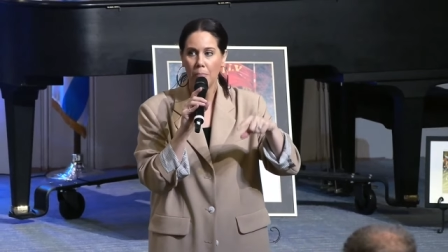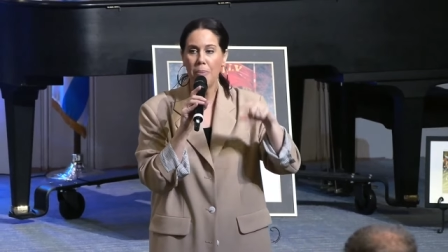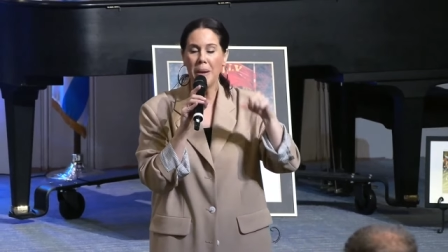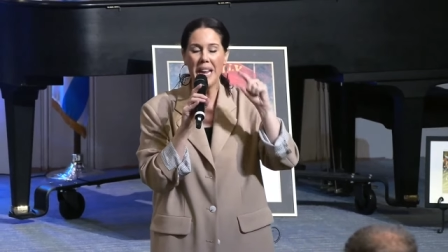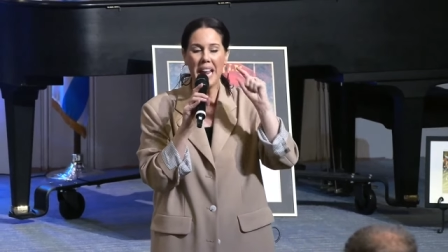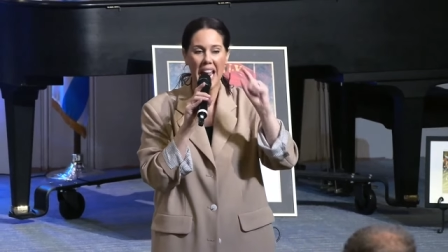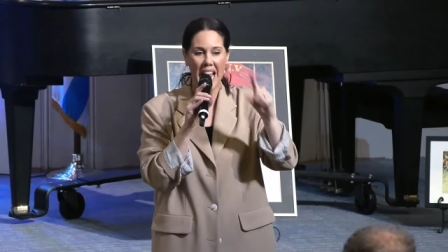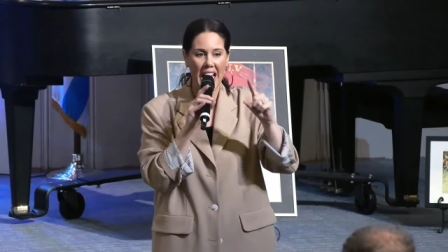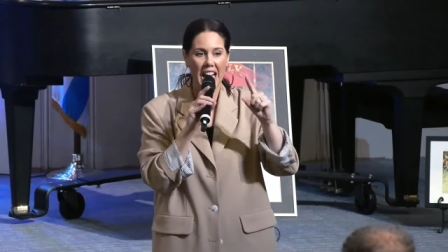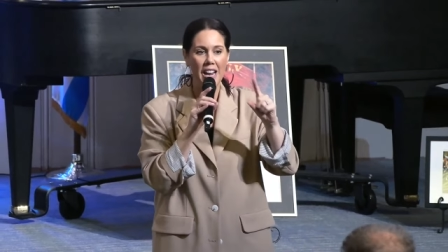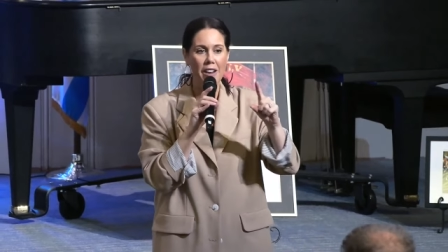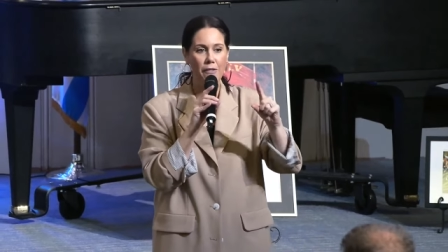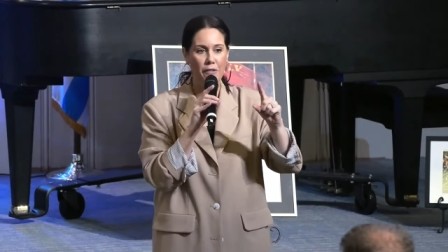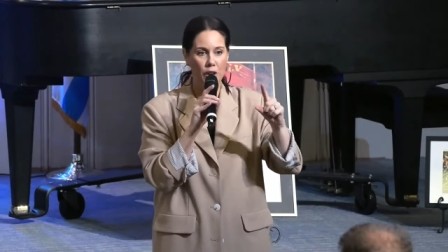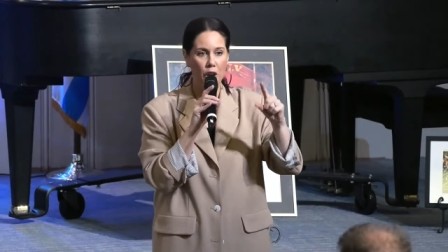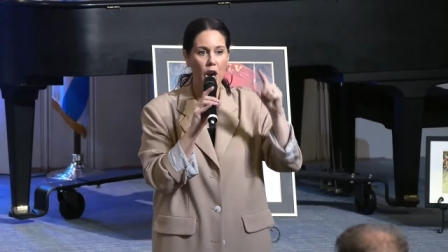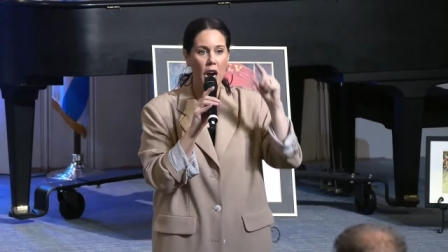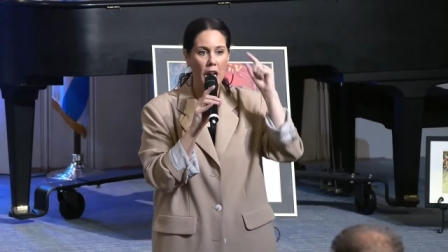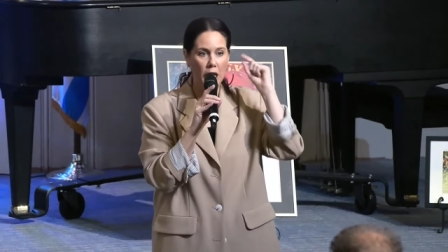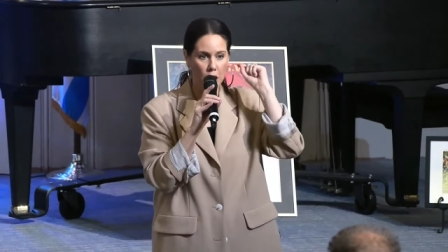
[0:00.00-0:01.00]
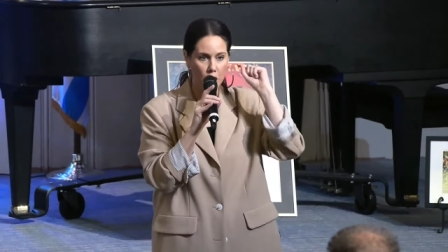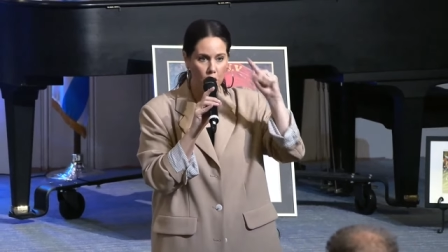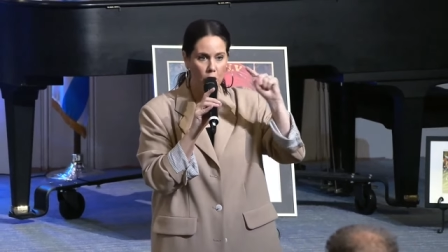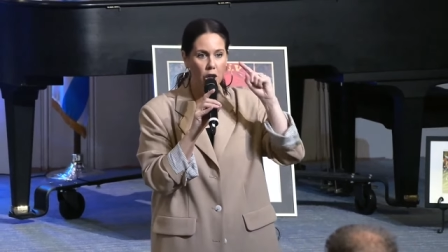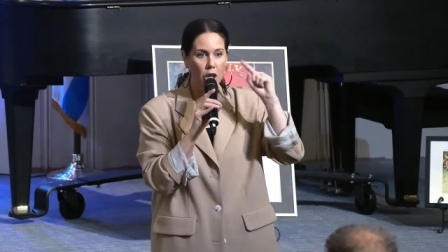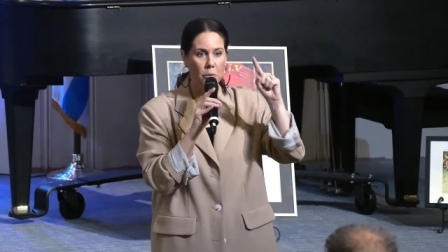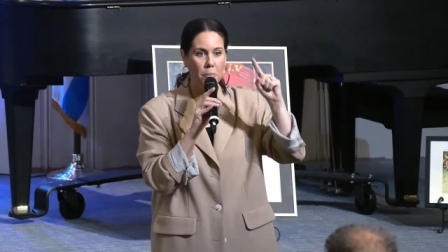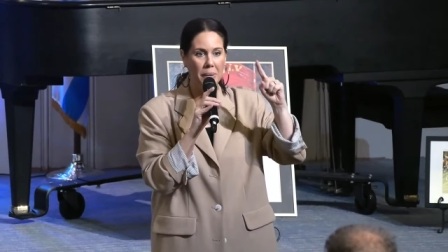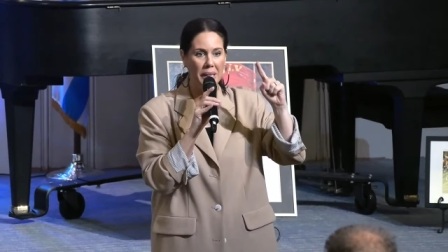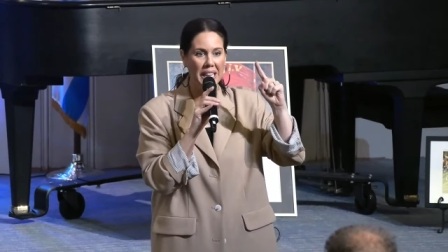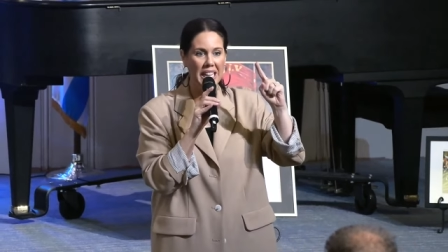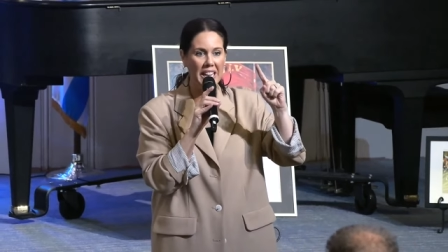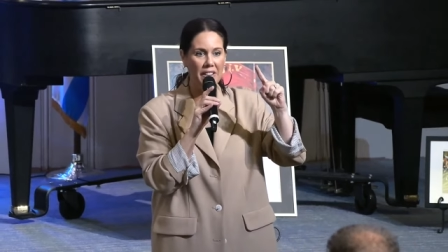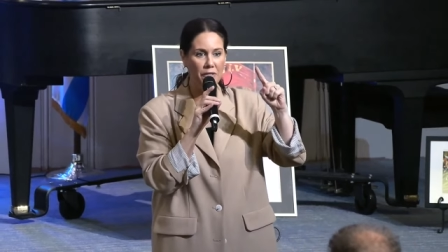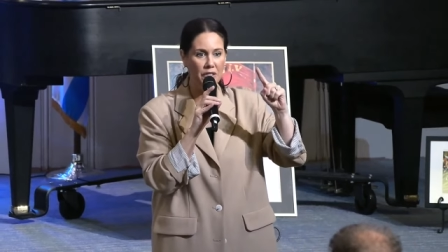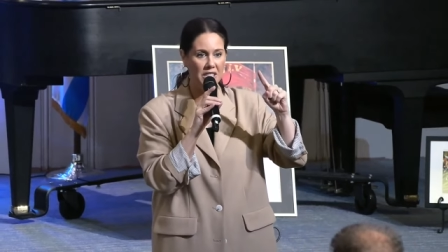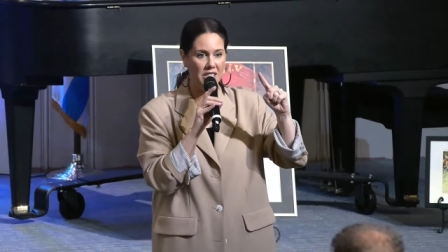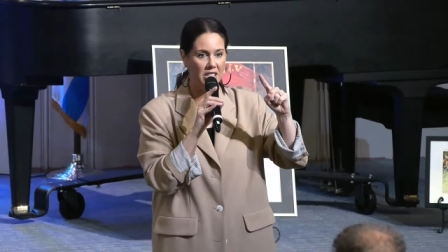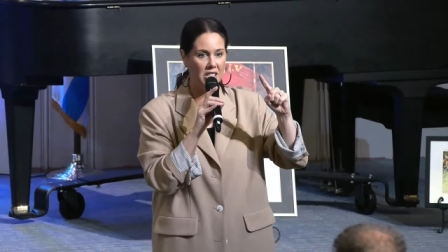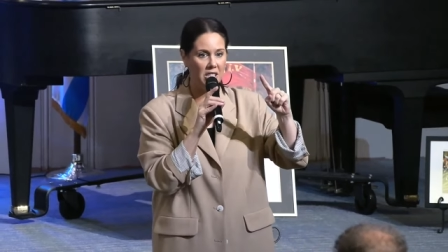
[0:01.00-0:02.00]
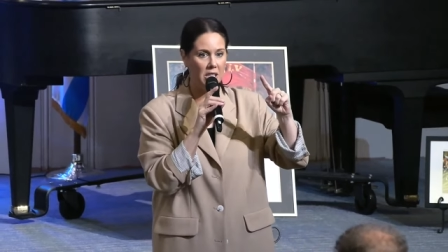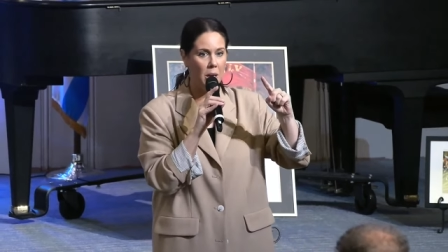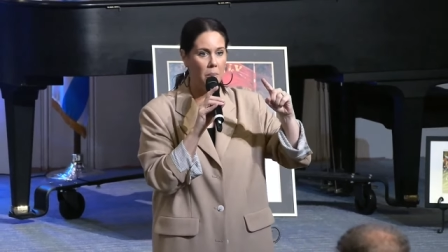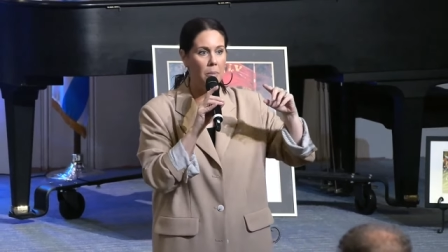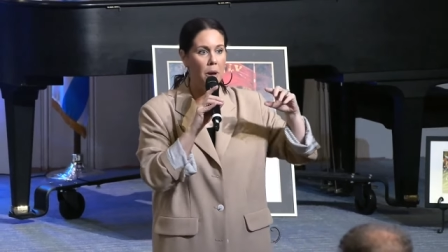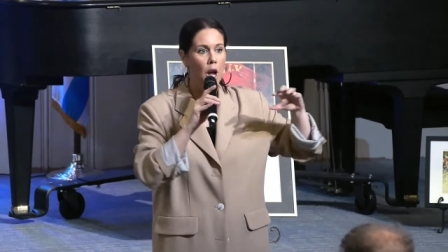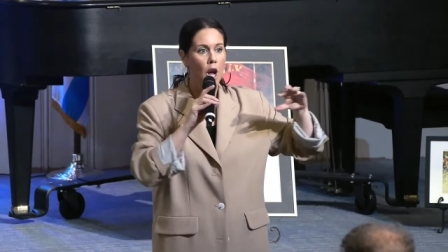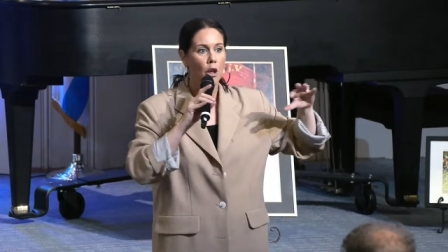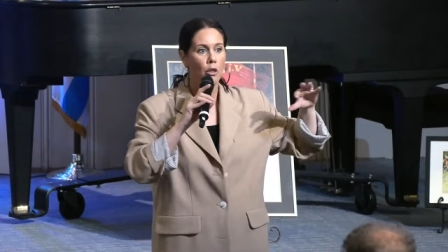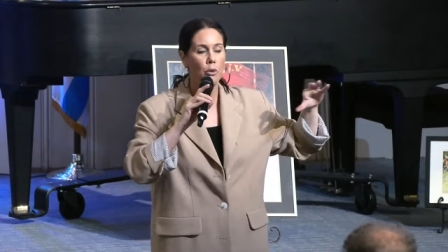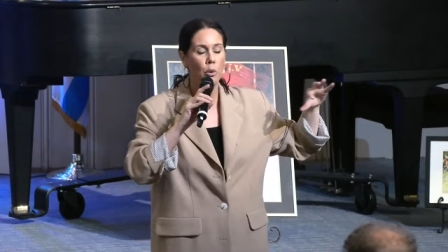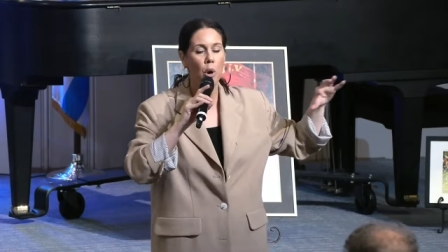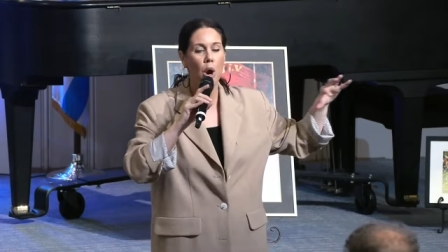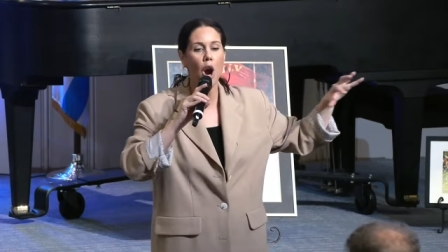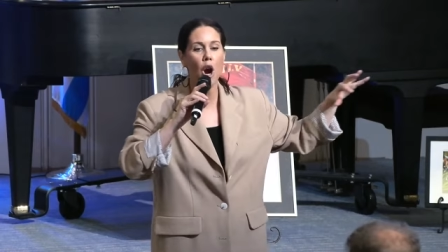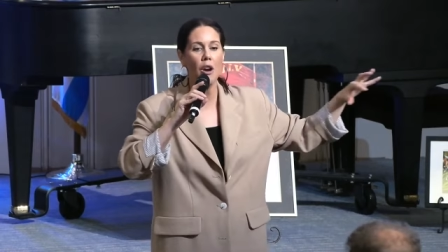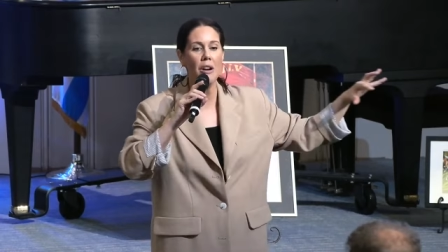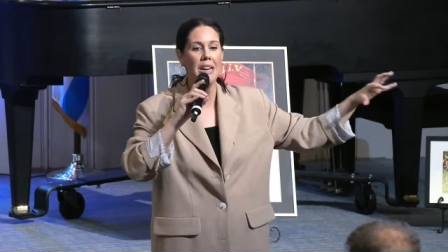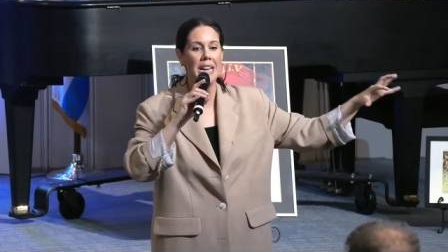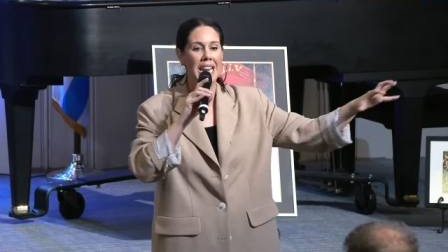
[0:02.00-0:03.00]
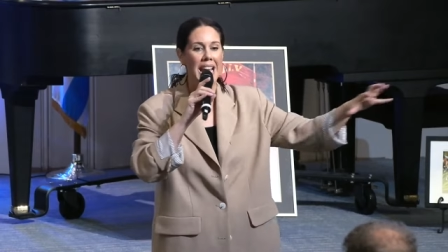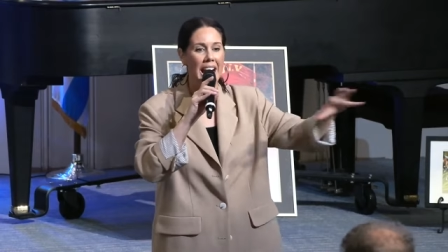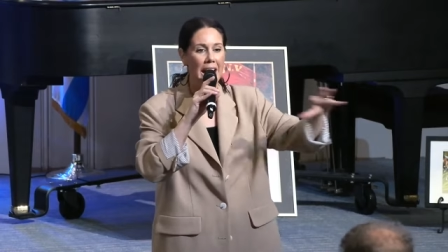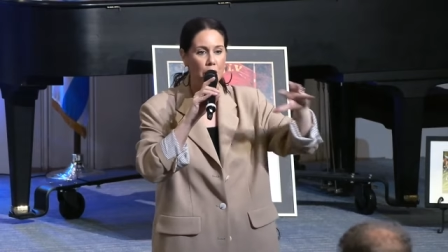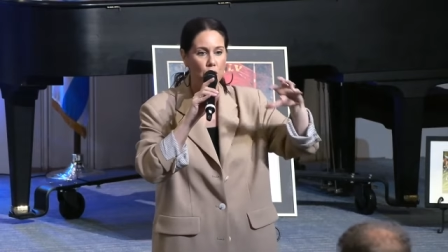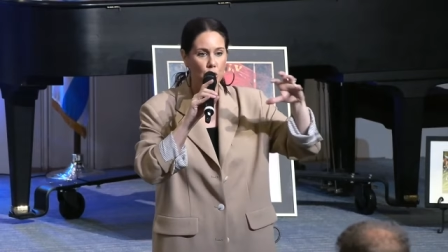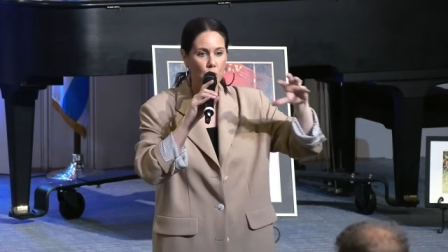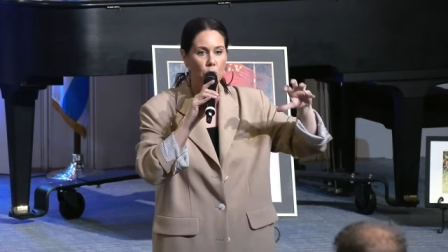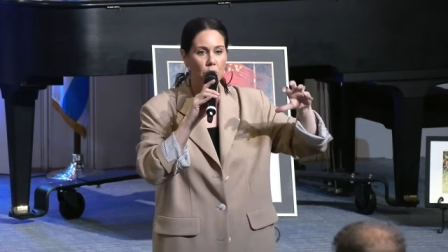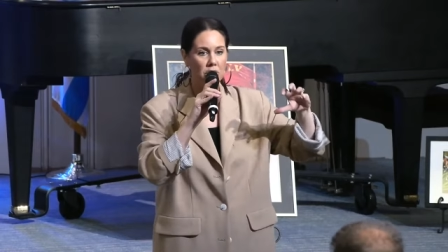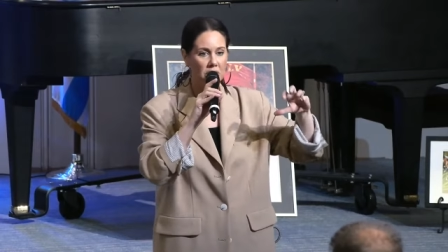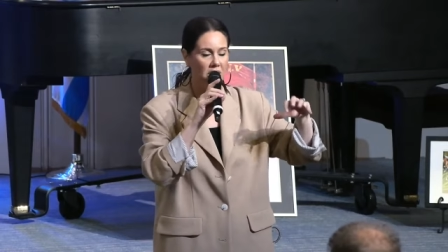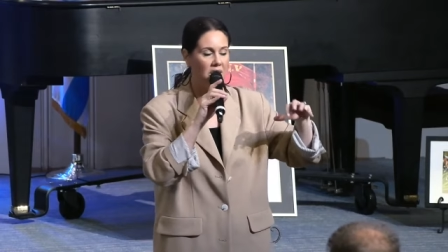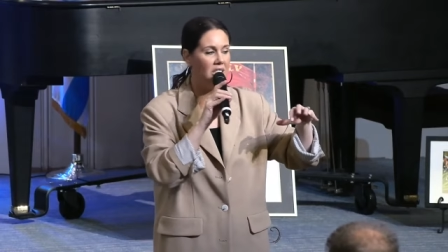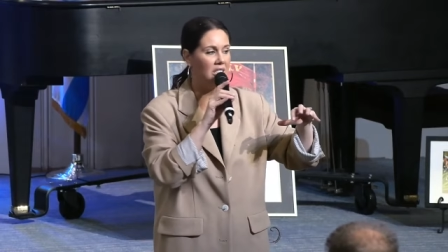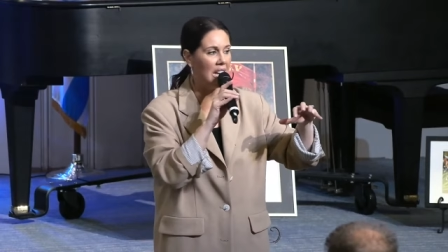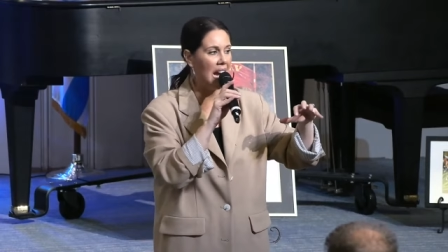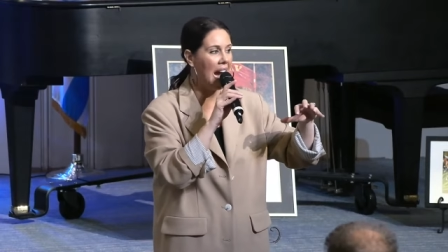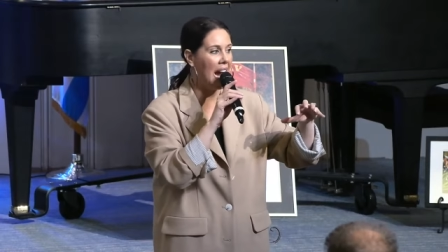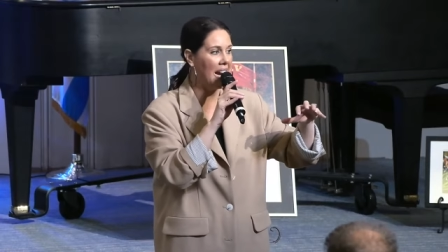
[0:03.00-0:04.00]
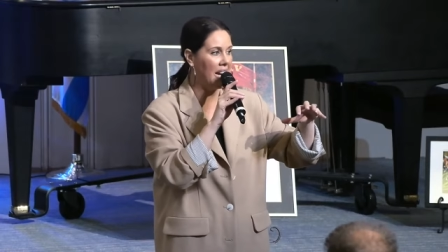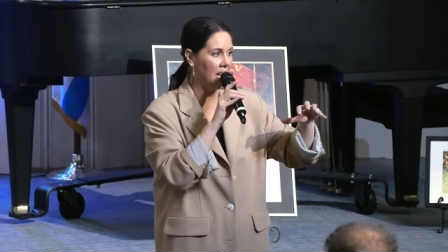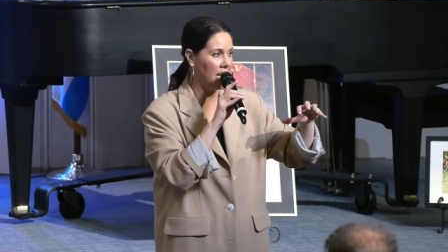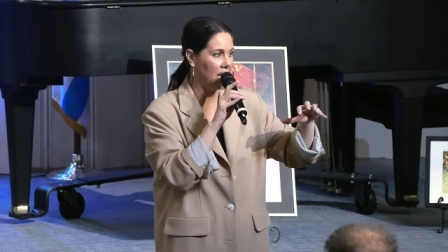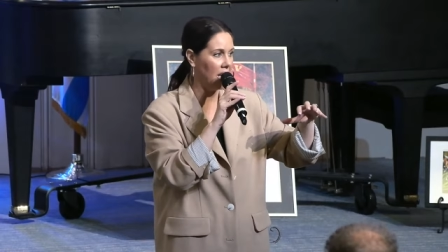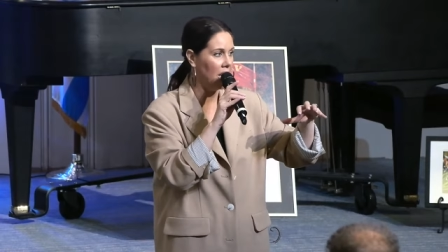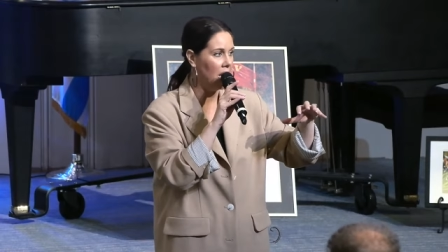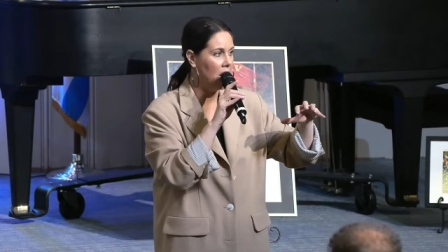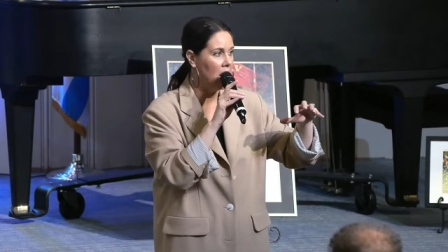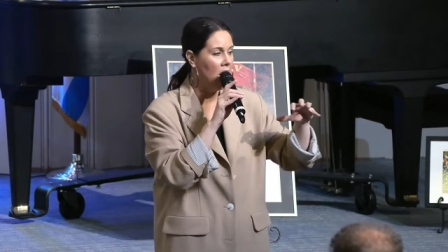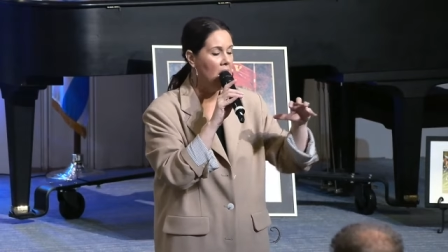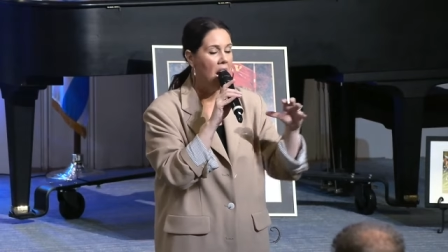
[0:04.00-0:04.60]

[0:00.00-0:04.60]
behavior, a learned belief system through our natural society